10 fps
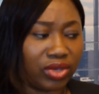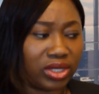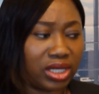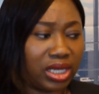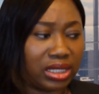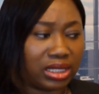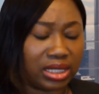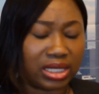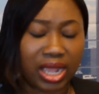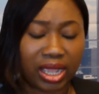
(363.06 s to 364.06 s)
and say,
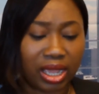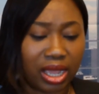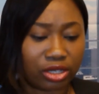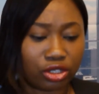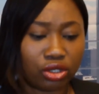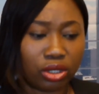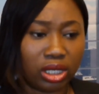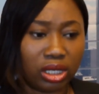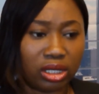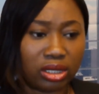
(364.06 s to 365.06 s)
did I
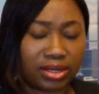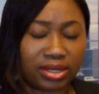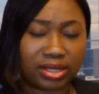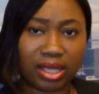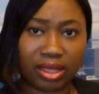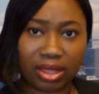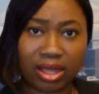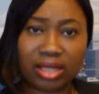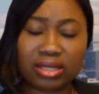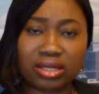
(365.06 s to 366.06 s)
actually say
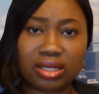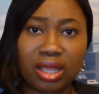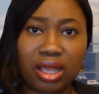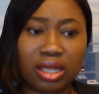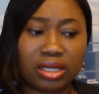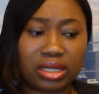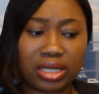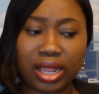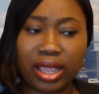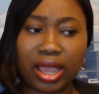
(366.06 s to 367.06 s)
that? Did
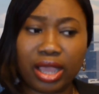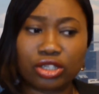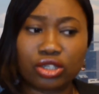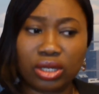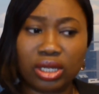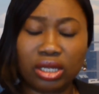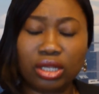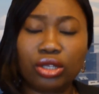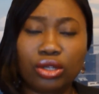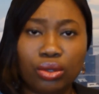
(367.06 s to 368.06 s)
I actually,
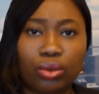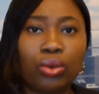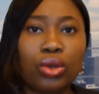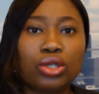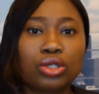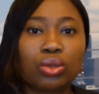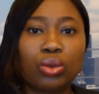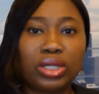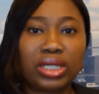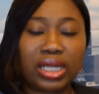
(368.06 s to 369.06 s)

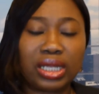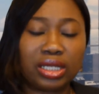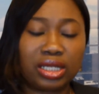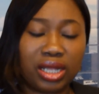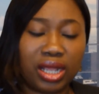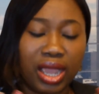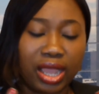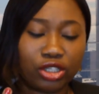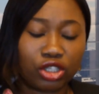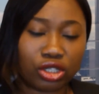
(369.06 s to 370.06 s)
so they
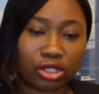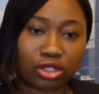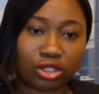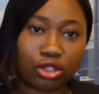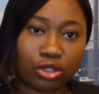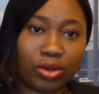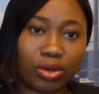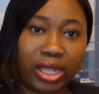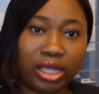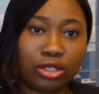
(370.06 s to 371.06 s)
are just
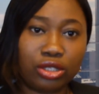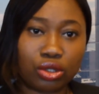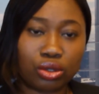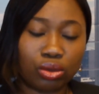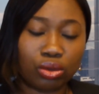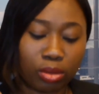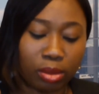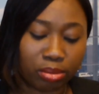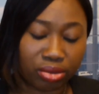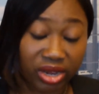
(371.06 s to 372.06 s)
trying to
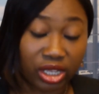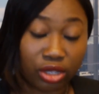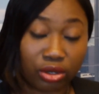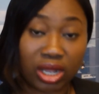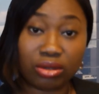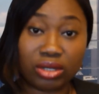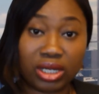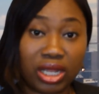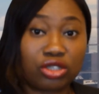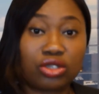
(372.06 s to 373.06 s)
break you down.
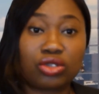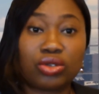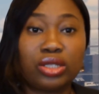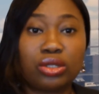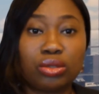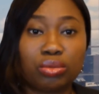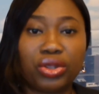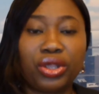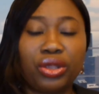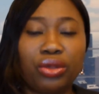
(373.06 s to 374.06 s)
They are just trying to
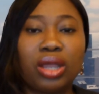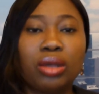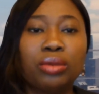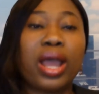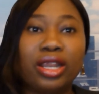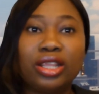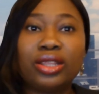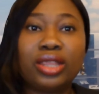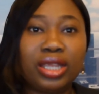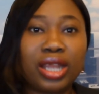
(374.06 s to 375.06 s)
bring you down.
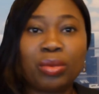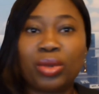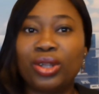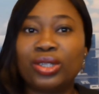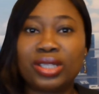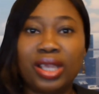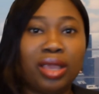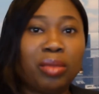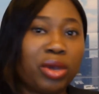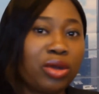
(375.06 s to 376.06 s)
Another thing I'm going to
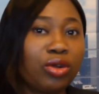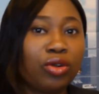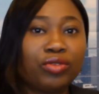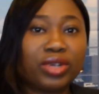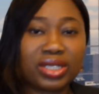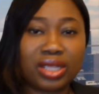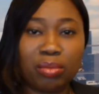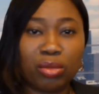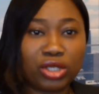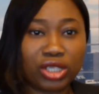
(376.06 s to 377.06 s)
say about covert
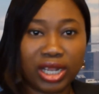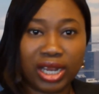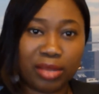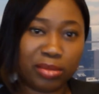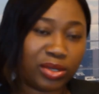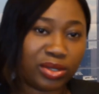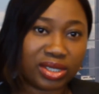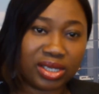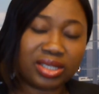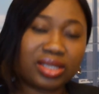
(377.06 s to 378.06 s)
emotional
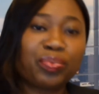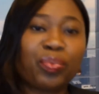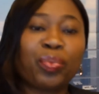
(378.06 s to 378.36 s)
abuses